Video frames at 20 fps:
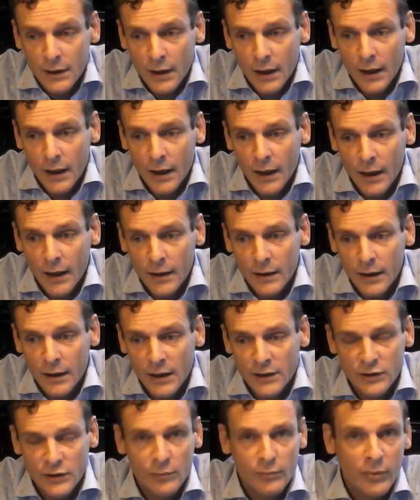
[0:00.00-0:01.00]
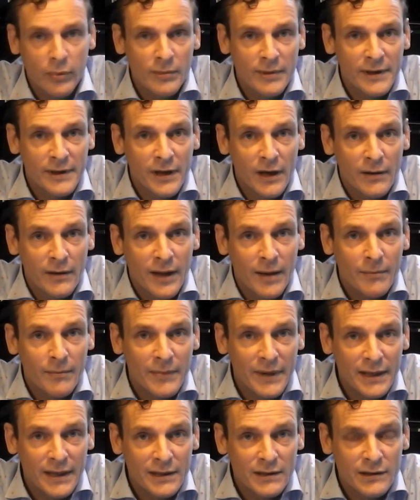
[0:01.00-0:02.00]
As you probably know, that
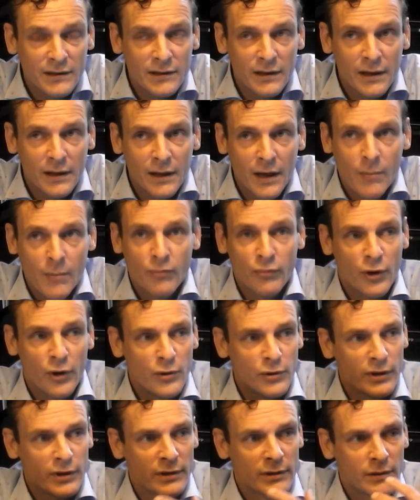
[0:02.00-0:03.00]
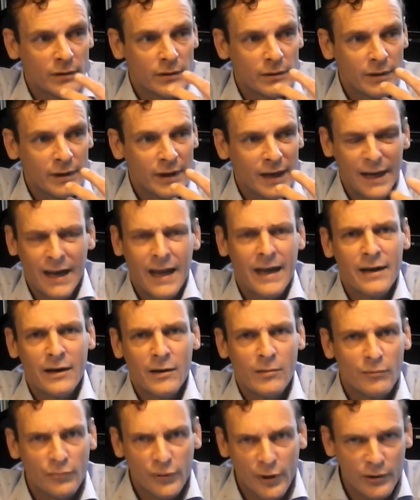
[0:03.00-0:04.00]
means an
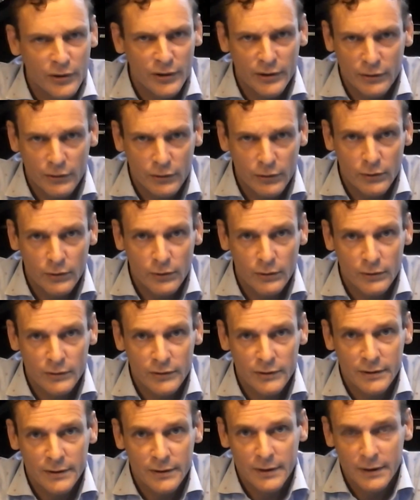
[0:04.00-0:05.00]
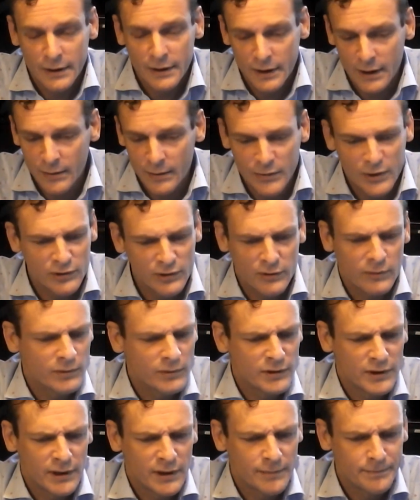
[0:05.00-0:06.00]
elegant broken chord, a musical
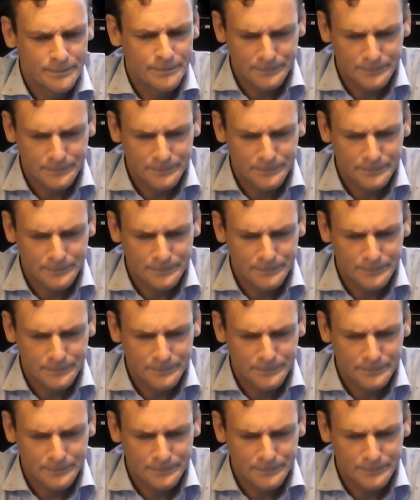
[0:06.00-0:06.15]
term.